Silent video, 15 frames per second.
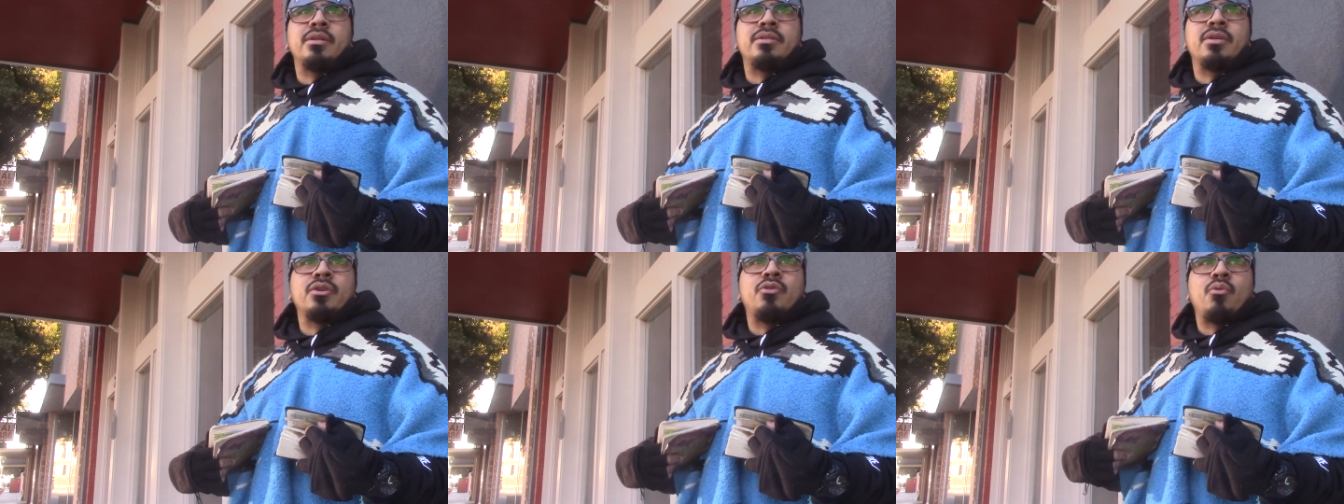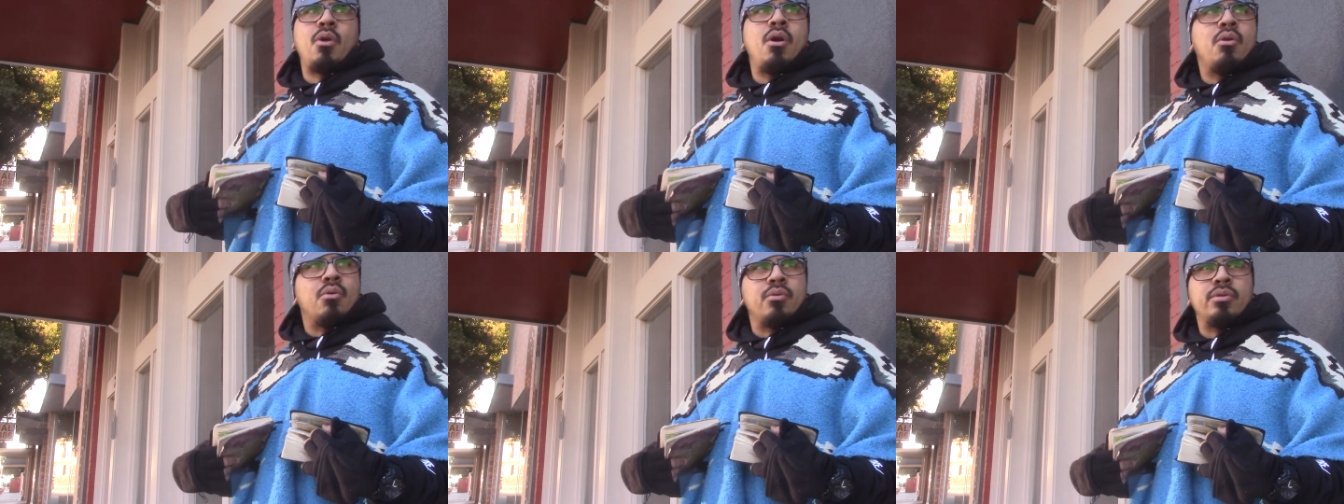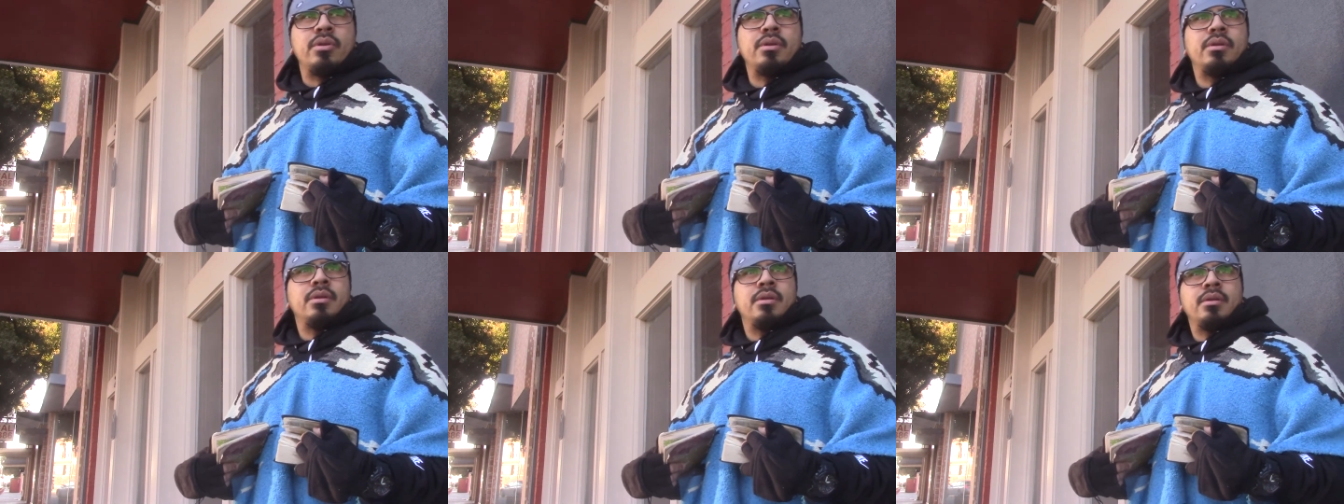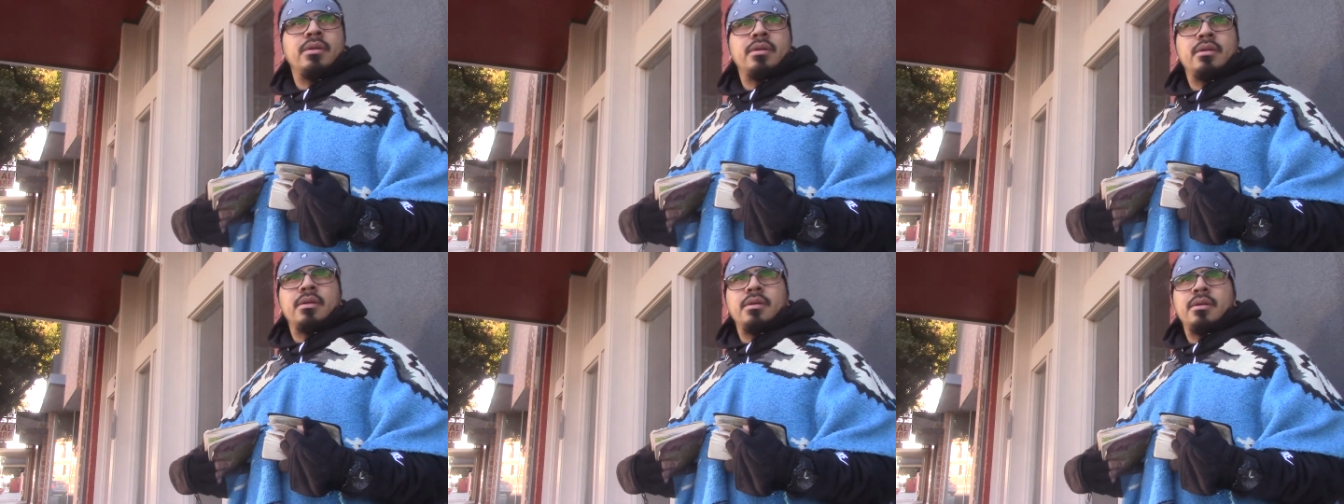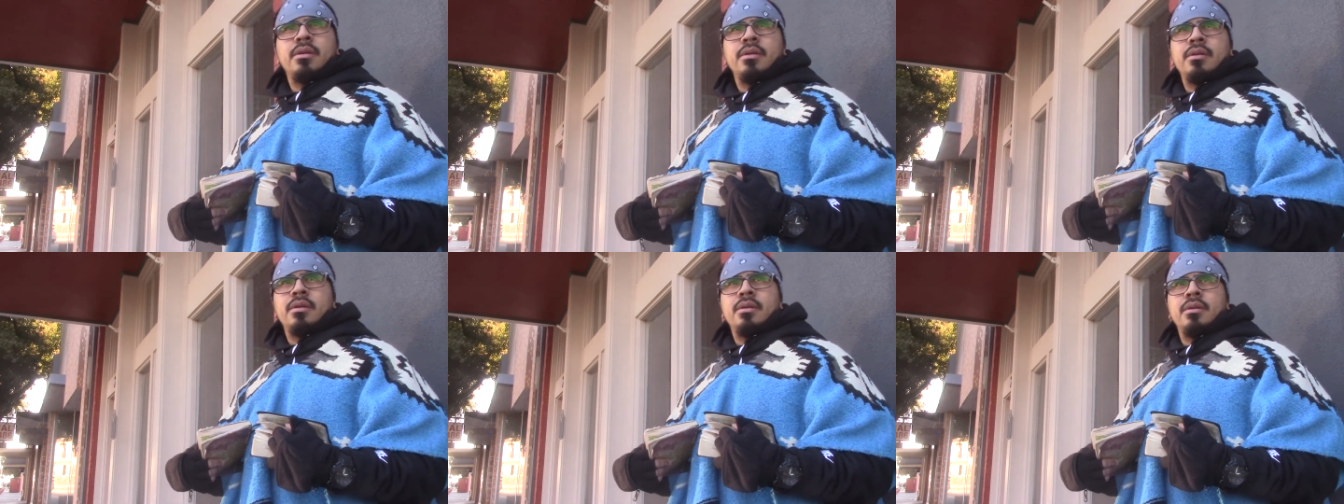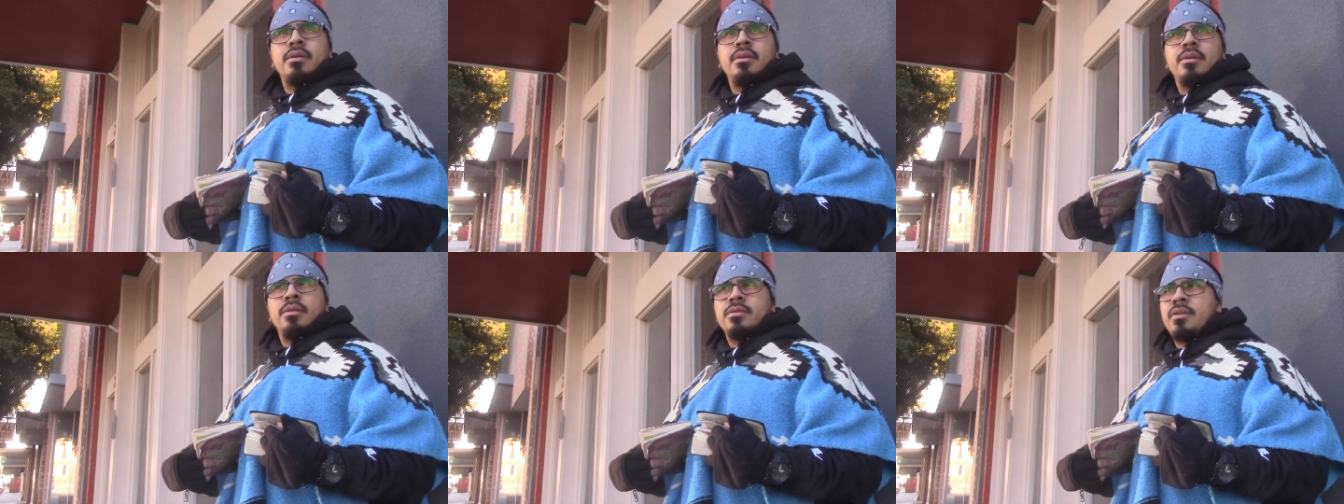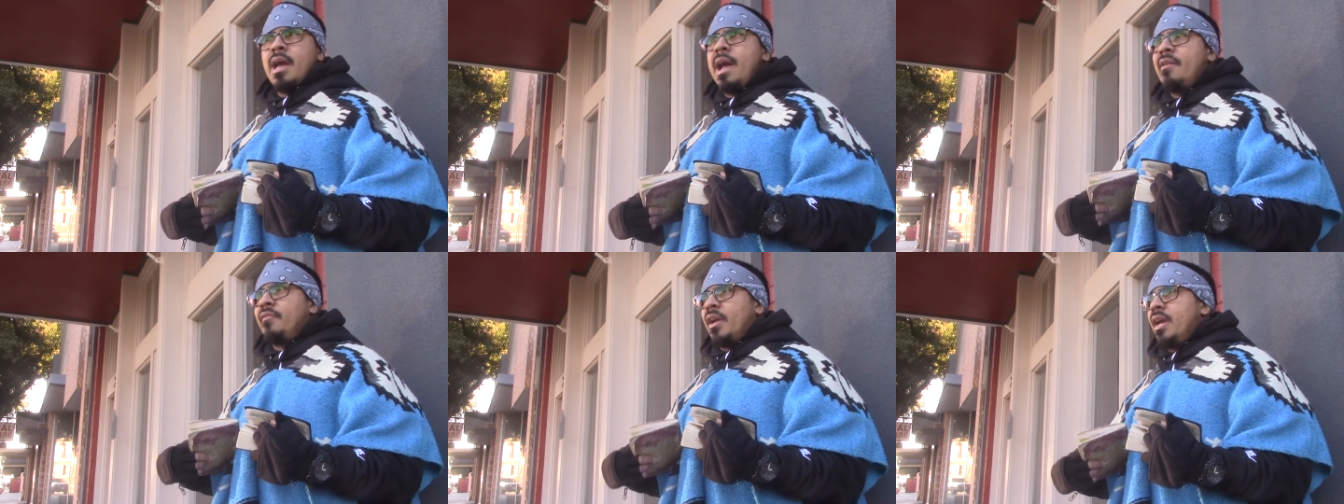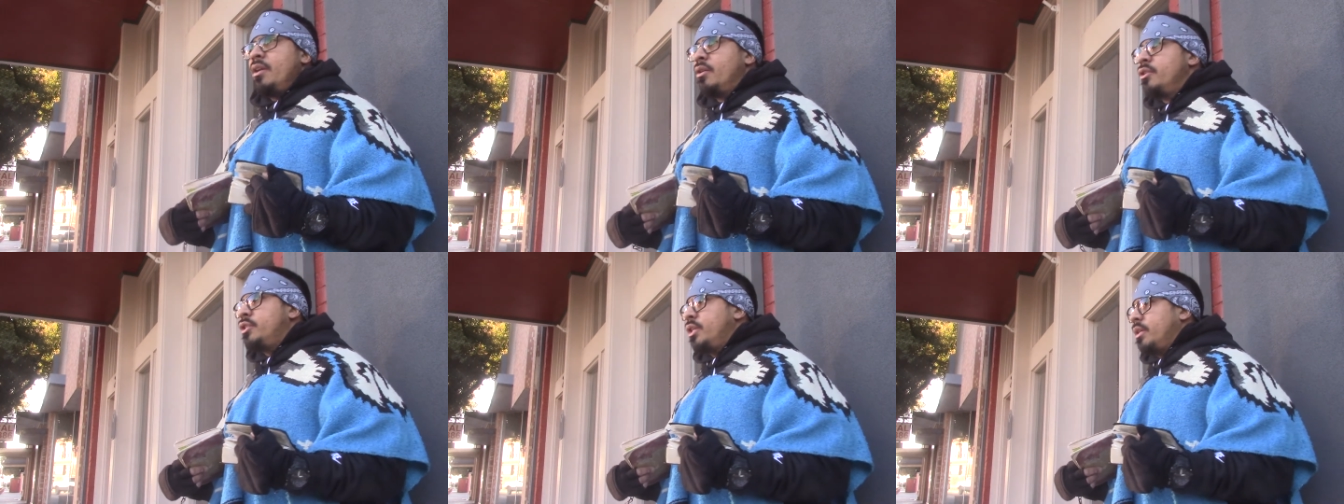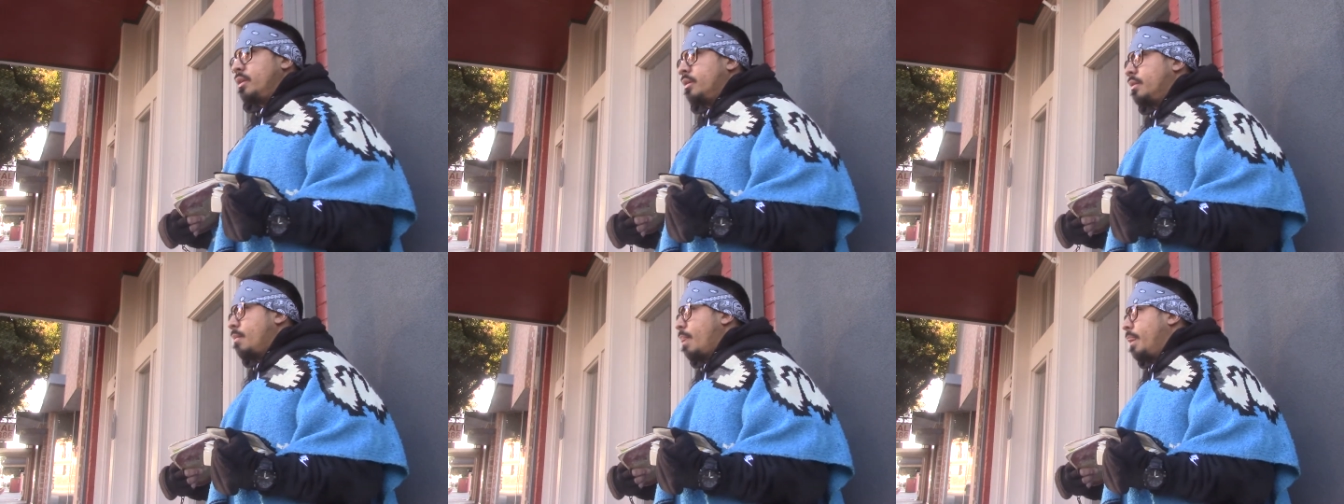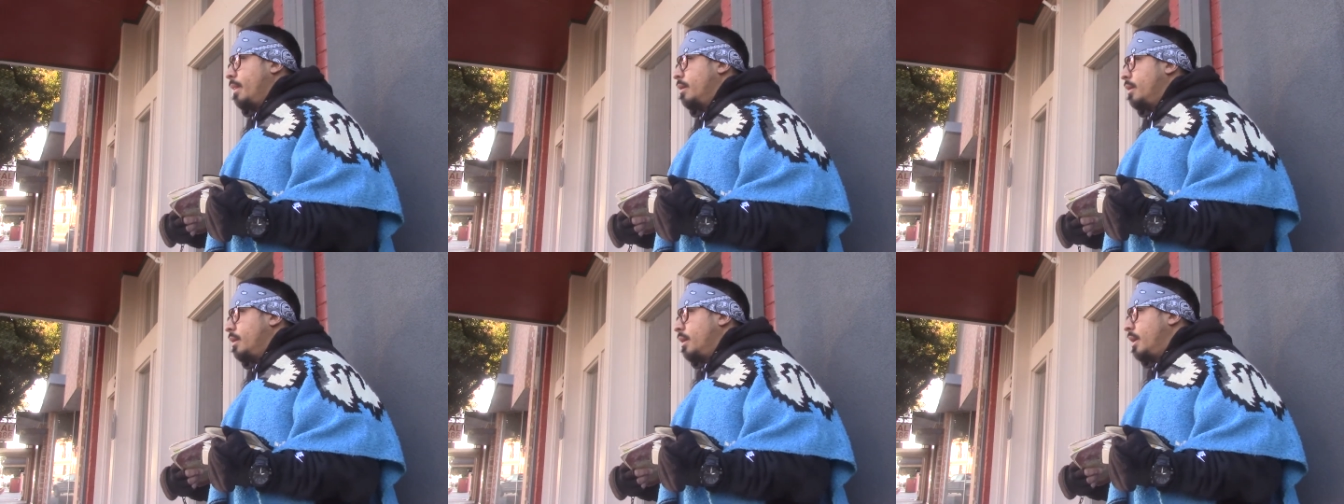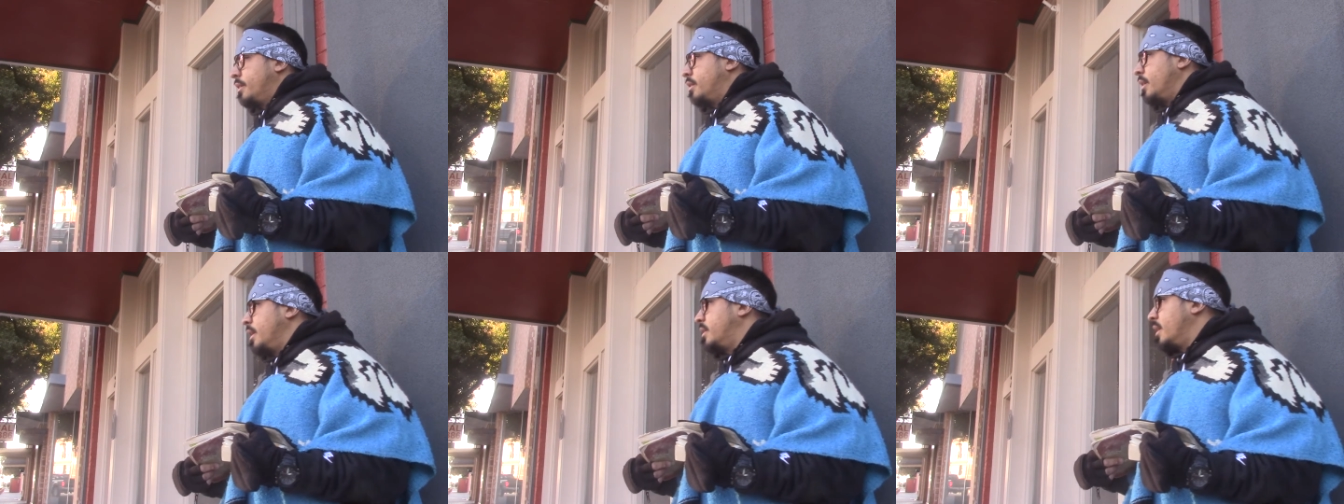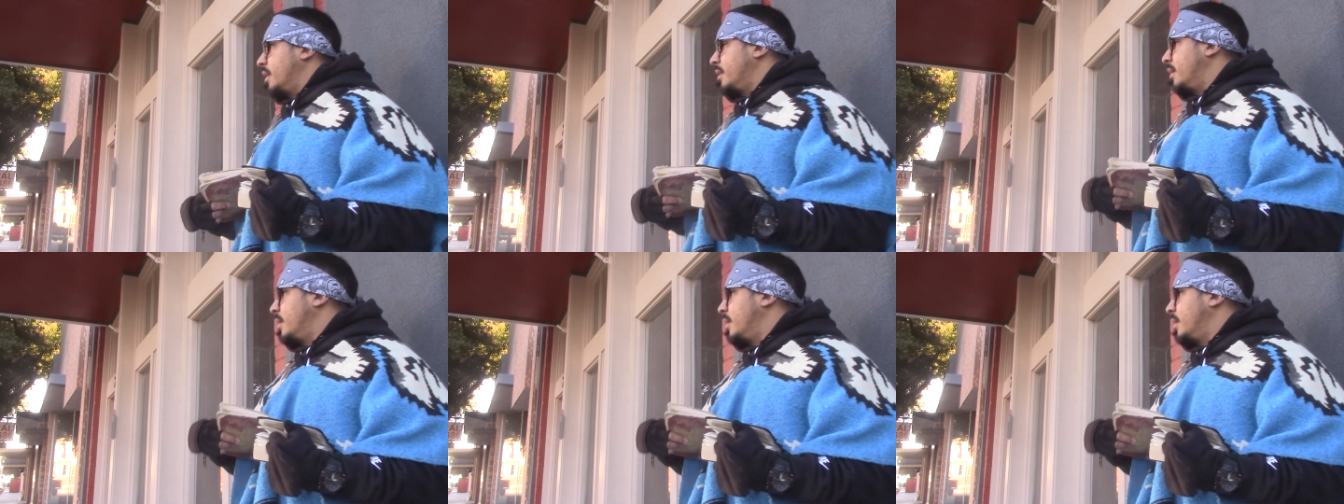to grow, to have energy. It's a, it's a,